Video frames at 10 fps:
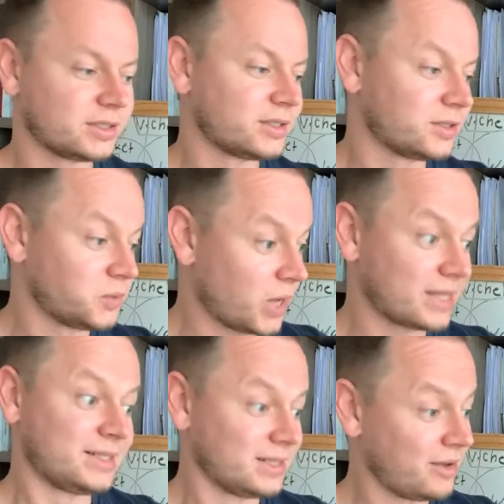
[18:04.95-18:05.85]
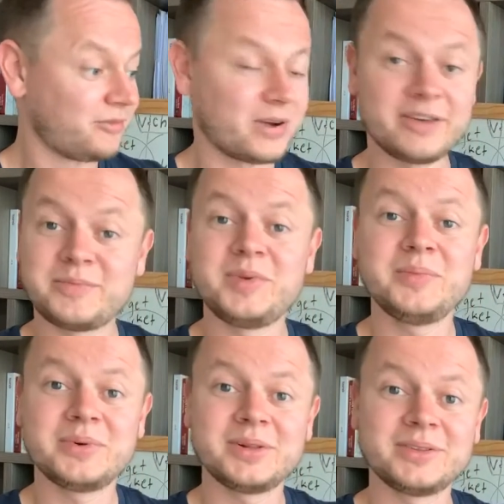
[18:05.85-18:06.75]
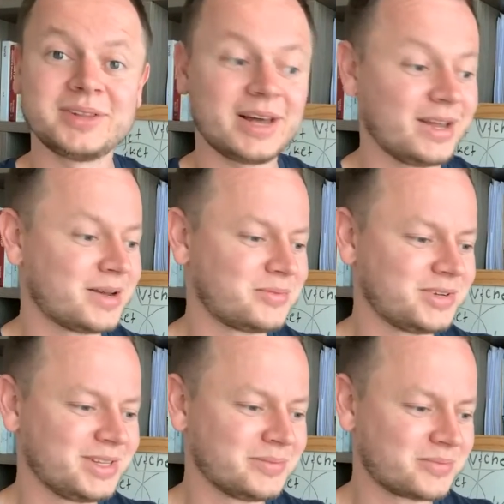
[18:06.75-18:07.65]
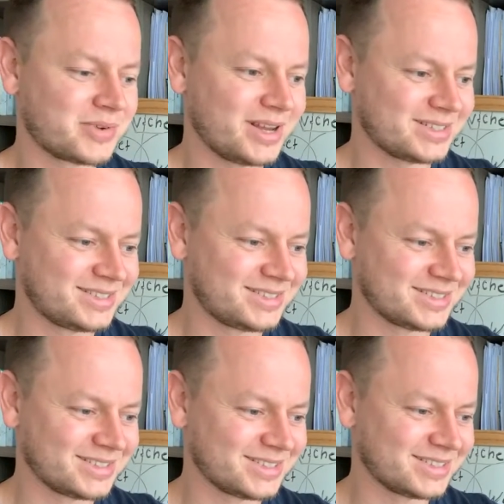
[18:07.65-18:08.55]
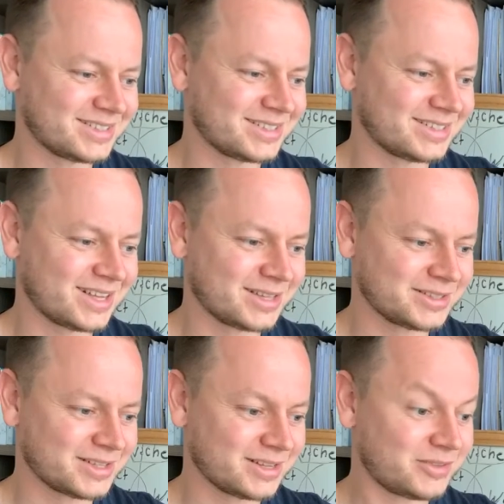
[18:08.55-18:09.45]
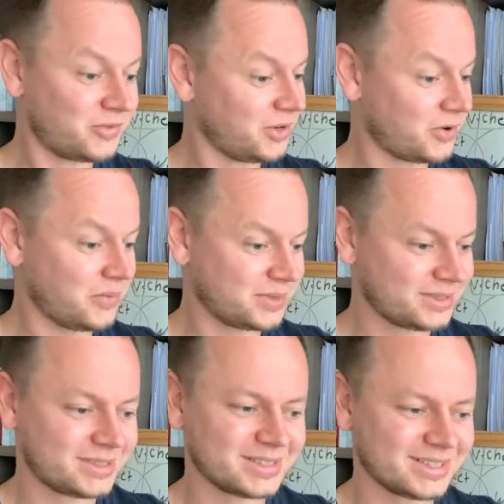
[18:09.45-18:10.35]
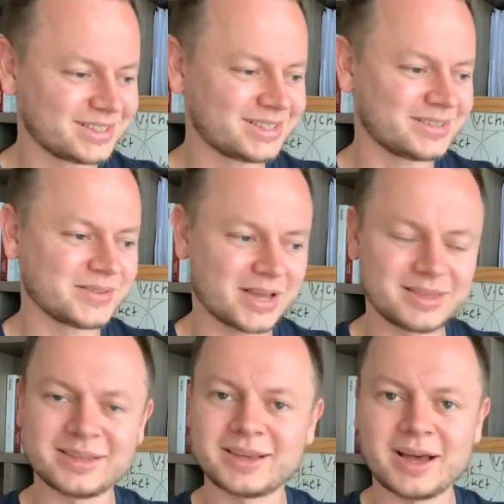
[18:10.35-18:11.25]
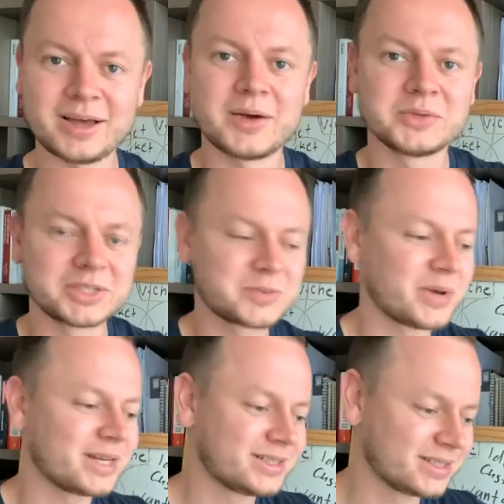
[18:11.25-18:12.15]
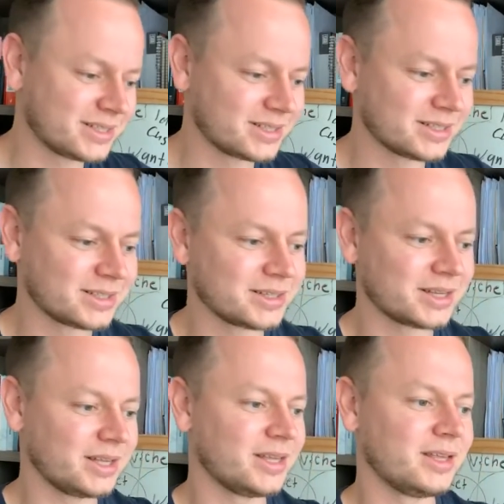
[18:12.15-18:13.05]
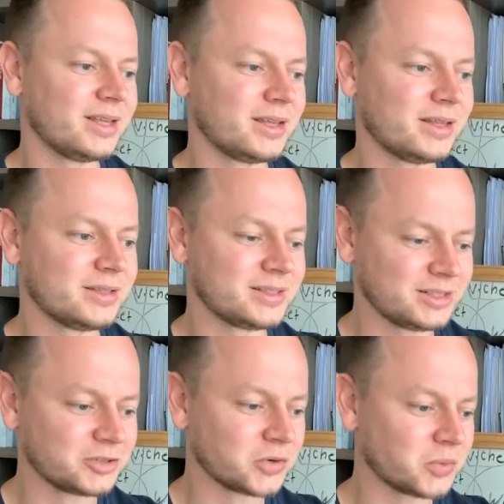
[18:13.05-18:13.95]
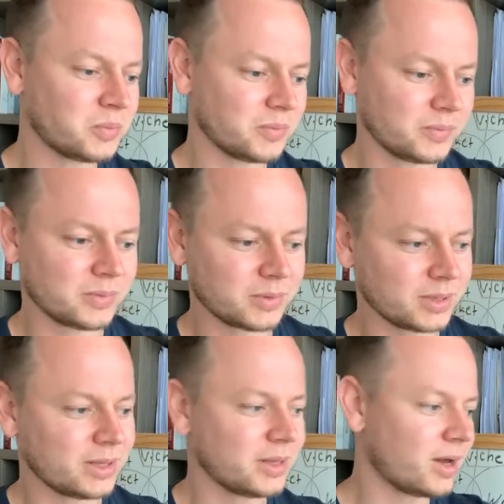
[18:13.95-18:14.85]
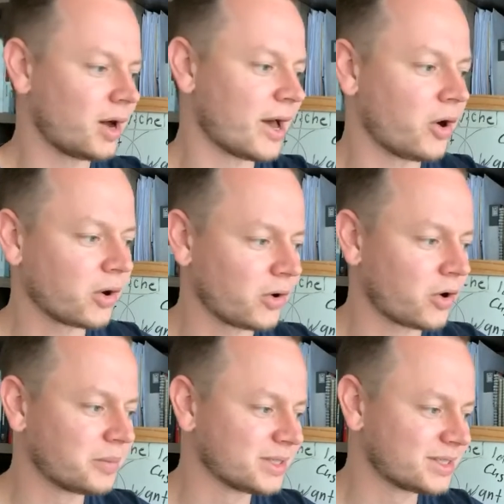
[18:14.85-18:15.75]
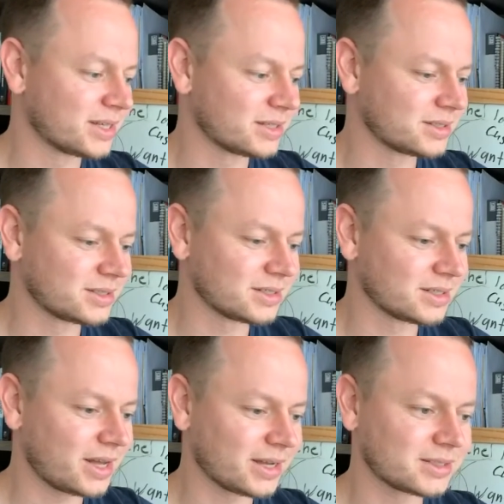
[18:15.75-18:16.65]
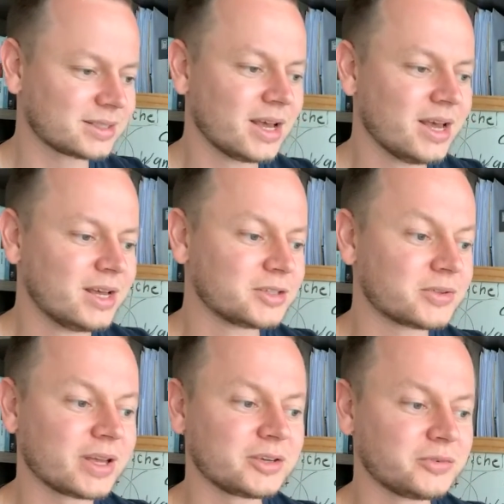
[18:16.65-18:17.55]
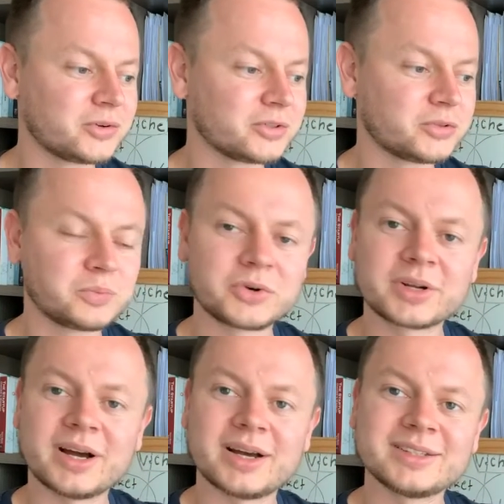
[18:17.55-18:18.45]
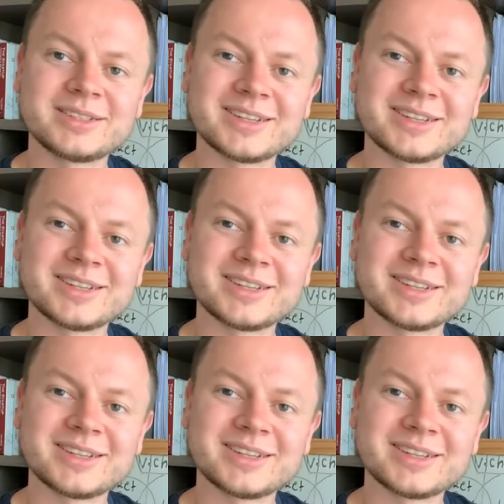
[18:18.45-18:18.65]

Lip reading: I still have 5 people on the line. I'm really impressed, and 3 comments. I think I was expecting 0 comments and likes. So thank you for your support, guys.